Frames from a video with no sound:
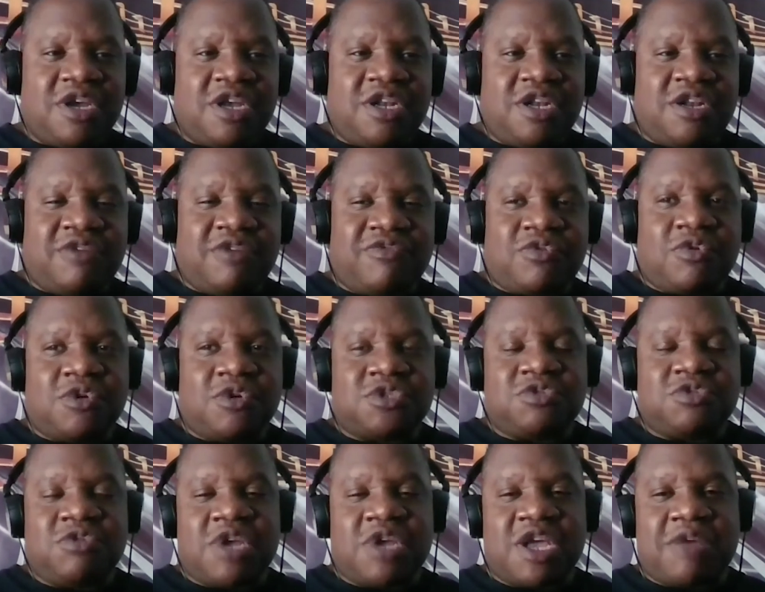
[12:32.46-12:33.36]
And then of
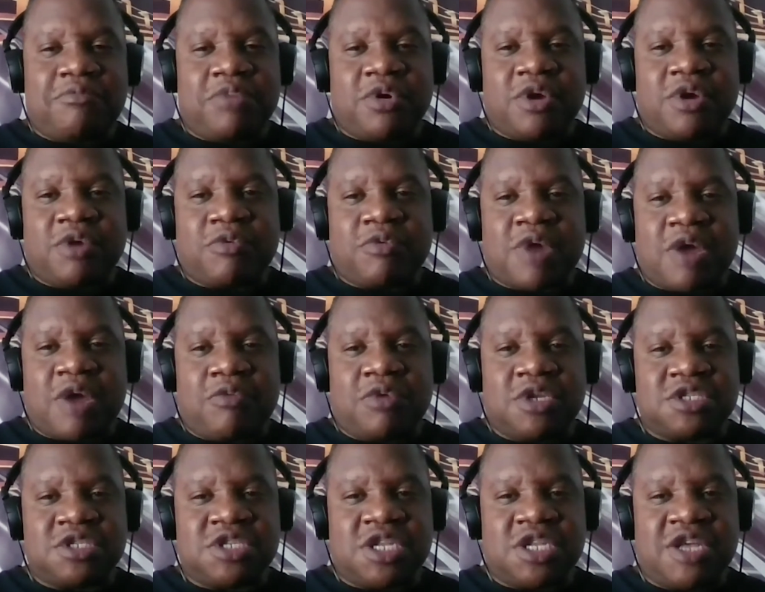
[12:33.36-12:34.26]
course you have Barry White
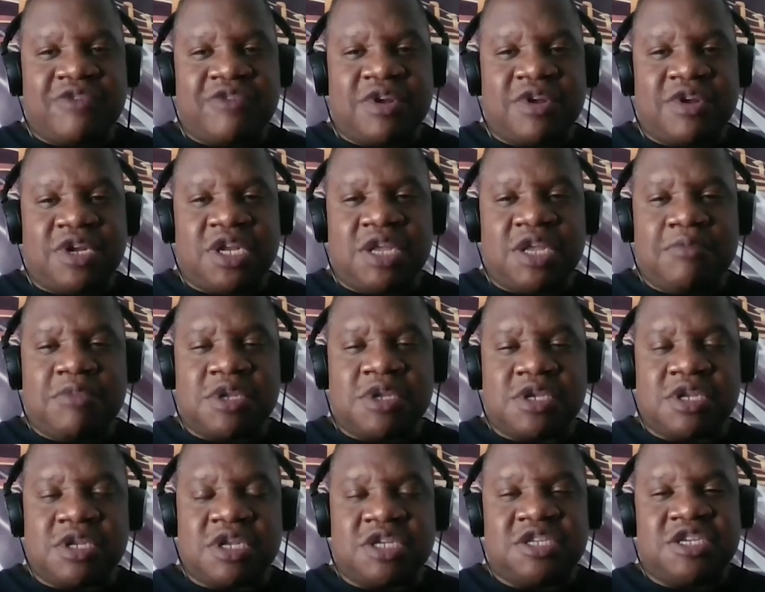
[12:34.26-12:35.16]
with his Love
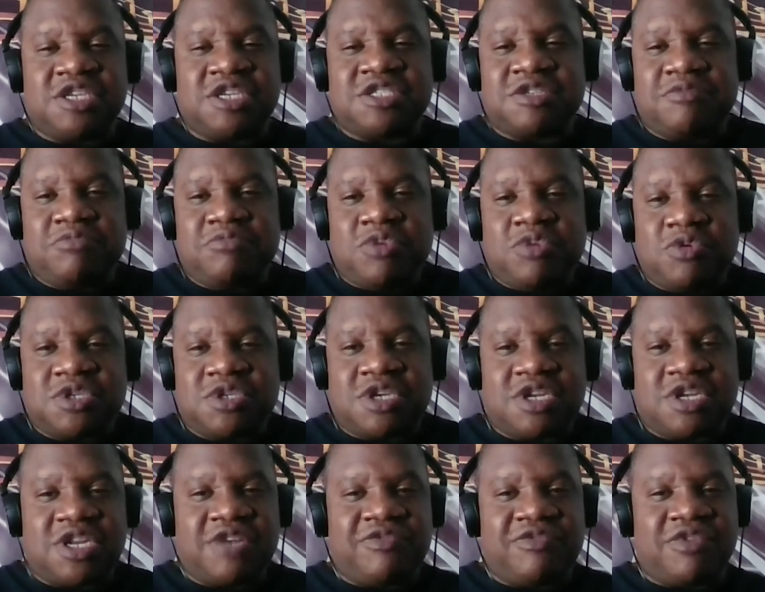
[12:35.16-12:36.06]
Unlimited audition
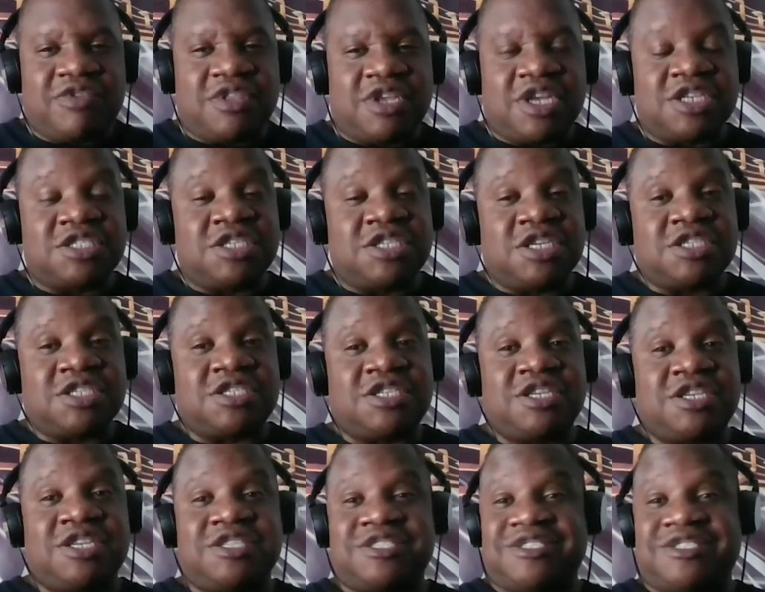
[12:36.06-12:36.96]
music and everything. It's
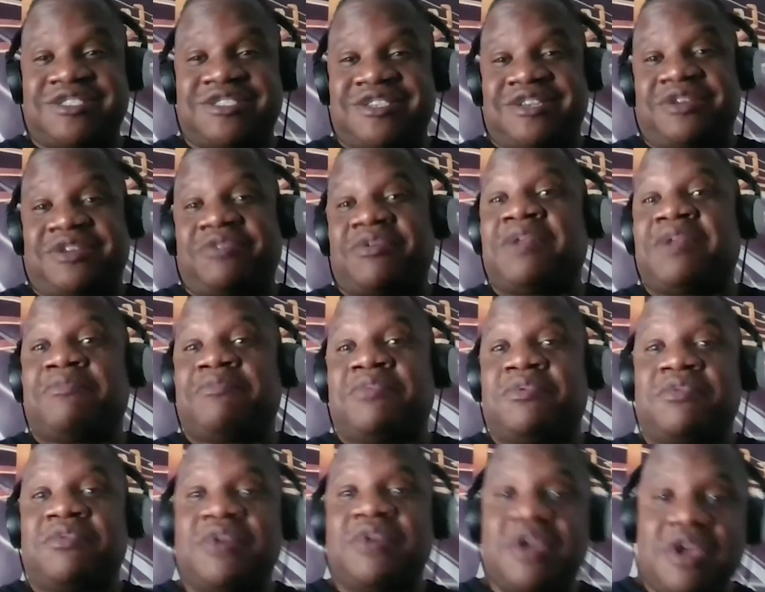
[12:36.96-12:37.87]
just, it's
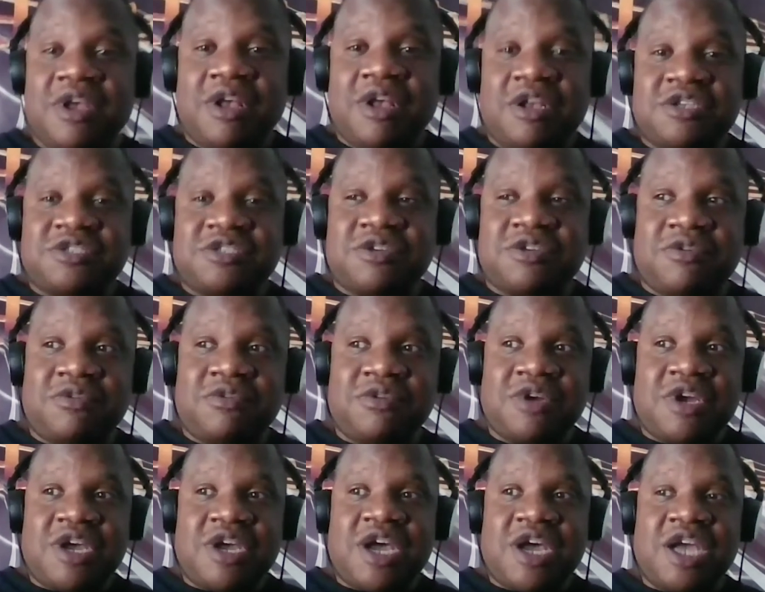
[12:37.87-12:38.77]
incredible. Yeah.
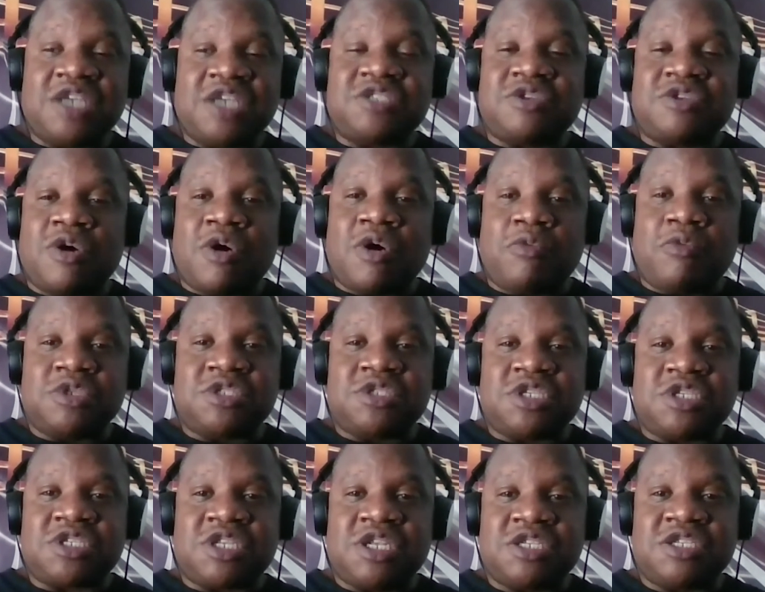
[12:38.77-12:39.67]
So I used to always
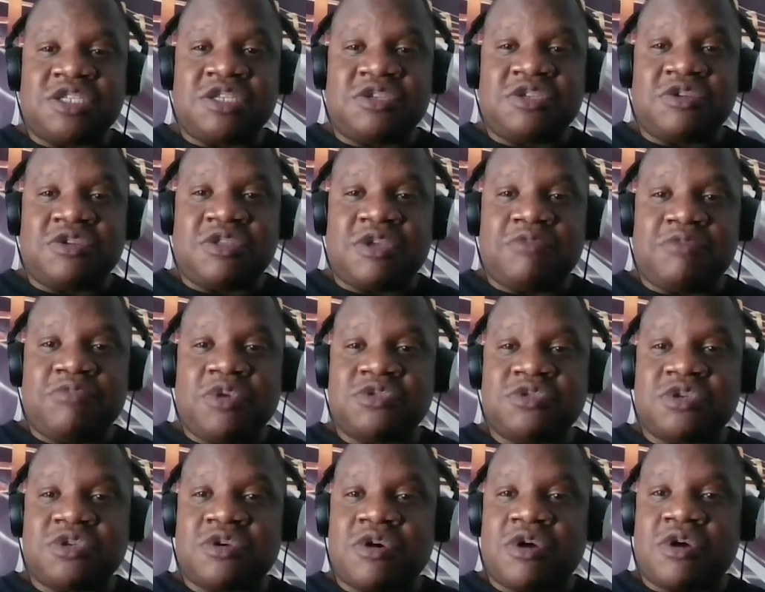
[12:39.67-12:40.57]
just listen to their
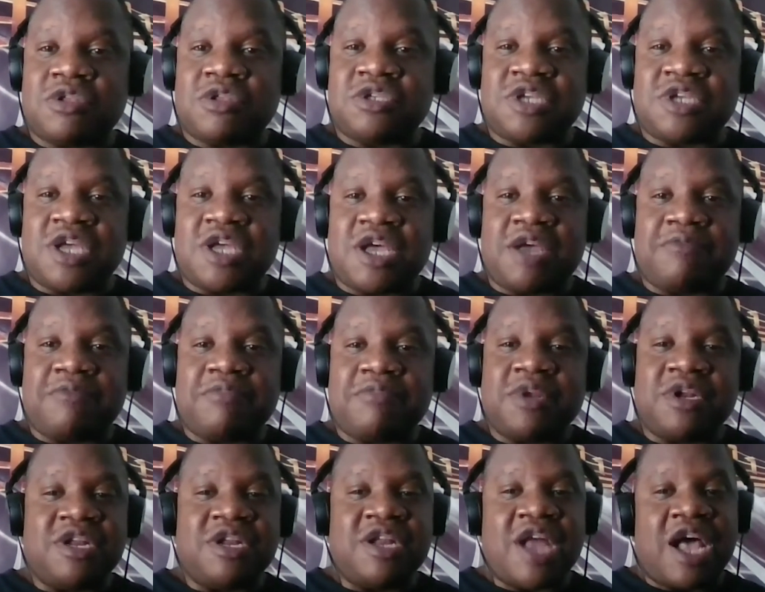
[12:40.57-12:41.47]
music all the time,
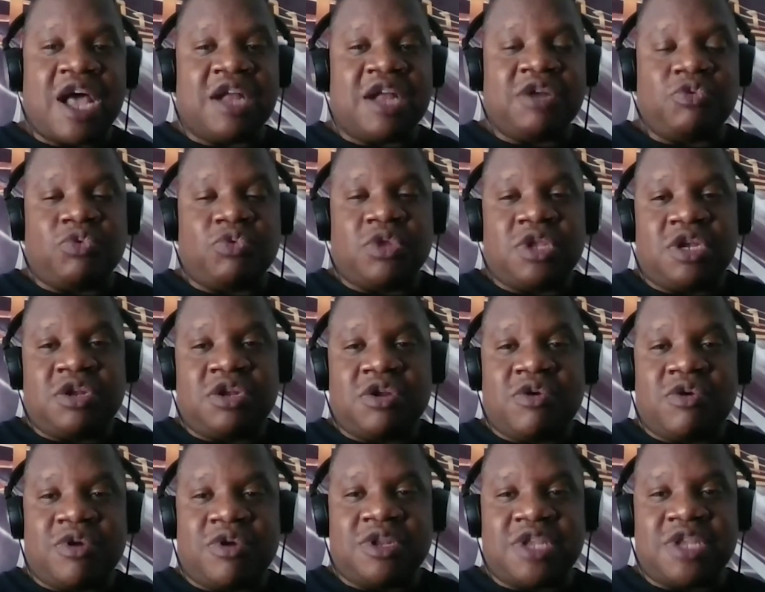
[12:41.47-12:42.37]
not really
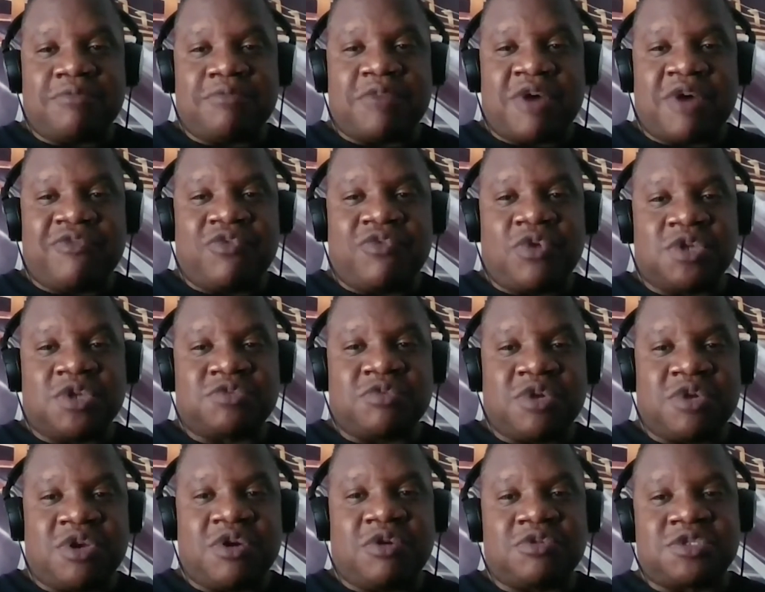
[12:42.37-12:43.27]
knowing that my voice
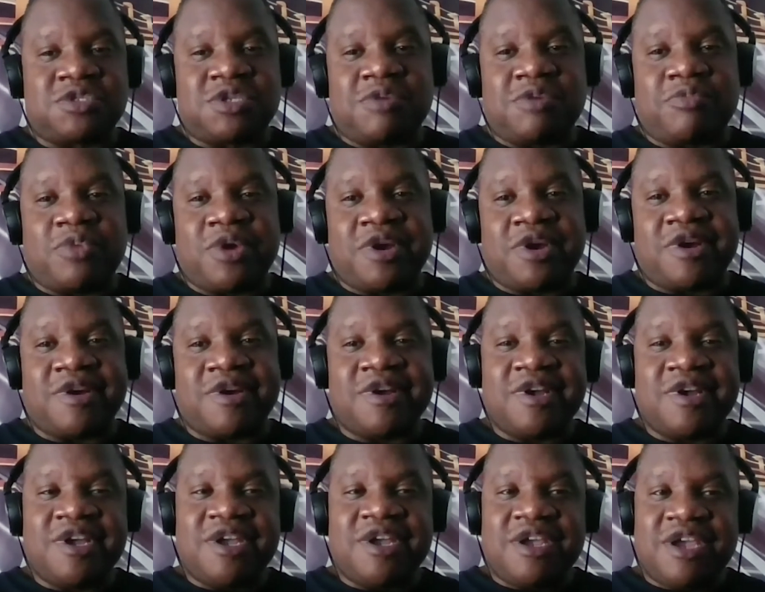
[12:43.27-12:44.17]
would go somewhere
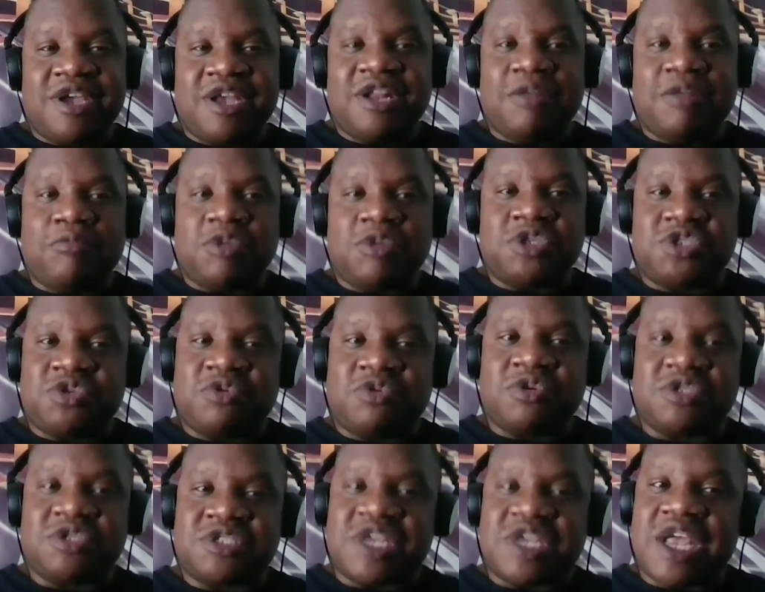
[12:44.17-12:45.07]
in a
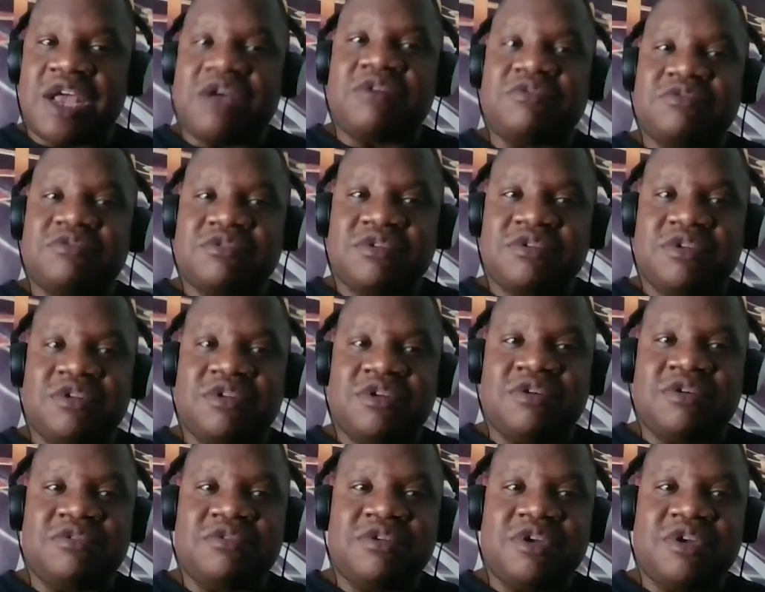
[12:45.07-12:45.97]
mature sound, you
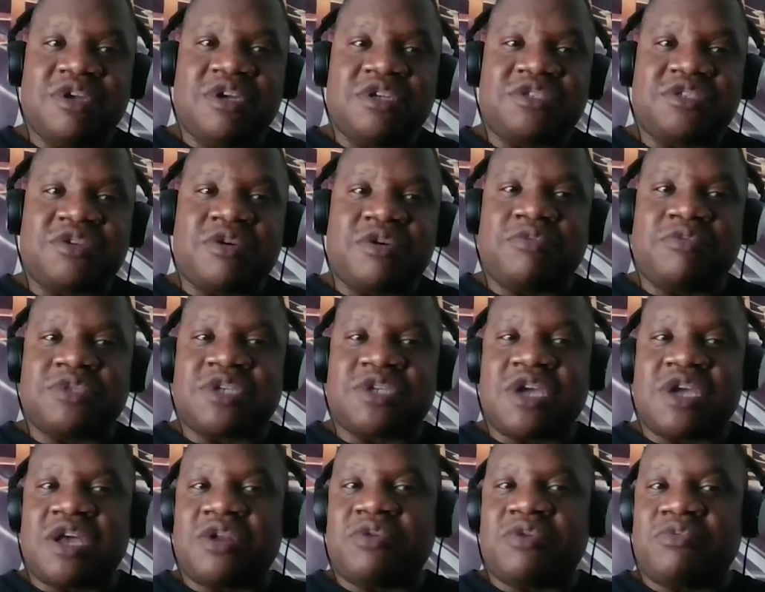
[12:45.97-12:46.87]
know? So it was
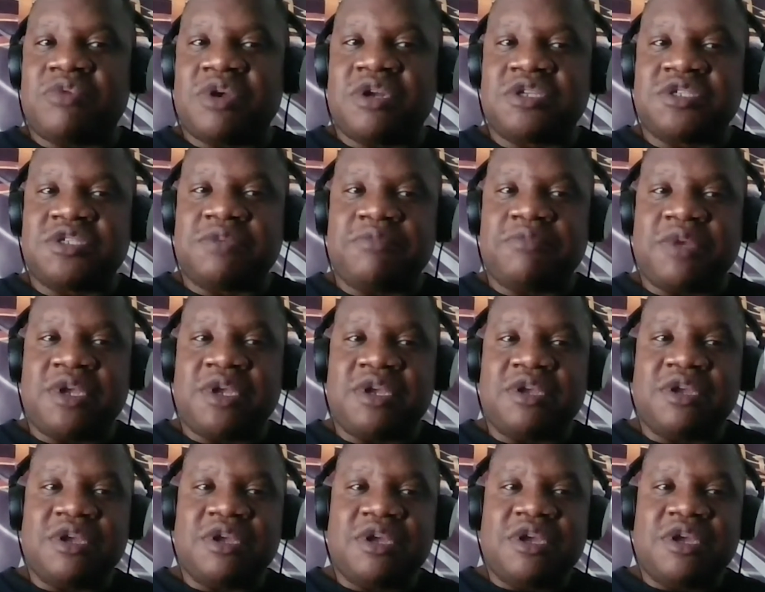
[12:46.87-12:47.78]
kind of weird to me